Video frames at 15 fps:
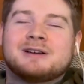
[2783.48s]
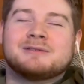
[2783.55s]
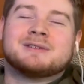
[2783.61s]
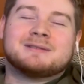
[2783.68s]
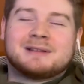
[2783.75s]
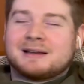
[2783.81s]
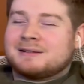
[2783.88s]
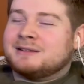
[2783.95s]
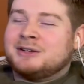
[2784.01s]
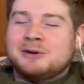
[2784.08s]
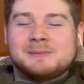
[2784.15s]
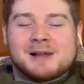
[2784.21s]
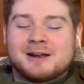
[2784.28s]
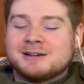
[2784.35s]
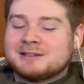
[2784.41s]
like new
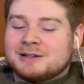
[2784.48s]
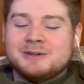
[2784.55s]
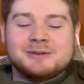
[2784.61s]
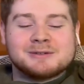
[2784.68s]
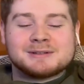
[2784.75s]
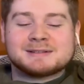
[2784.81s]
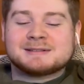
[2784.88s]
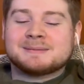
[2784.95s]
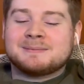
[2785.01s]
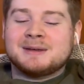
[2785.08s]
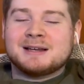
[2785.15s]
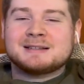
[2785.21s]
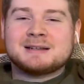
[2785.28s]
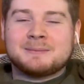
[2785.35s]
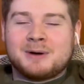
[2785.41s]
players lose
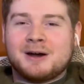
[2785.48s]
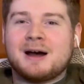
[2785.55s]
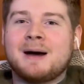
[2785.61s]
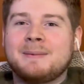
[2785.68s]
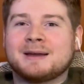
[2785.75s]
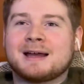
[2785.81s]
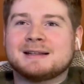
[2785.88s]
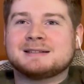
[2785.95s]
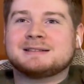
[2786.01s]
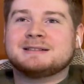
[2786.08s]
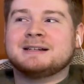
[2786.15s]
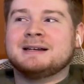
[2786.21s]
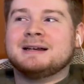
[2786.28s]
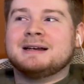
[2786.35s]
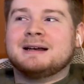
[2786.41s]
because they're put up against
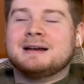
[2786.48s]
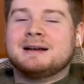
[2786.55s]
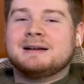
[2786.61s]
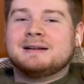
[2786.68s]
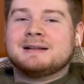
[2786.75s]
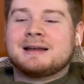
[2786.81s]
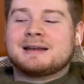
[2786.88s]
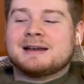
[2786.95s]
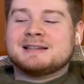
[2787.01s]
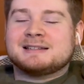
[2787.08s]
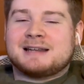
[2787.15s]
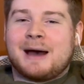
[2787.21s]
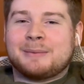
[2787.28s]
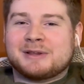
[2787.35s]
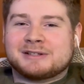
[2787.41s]
like
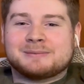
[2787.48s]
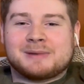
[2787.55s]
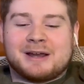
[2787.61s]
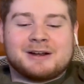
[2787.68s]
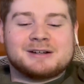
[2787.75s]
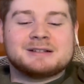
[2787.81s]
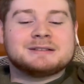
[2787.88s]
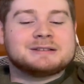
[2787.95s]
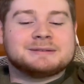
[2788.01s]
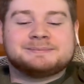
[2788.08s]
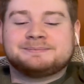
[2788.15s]
established players.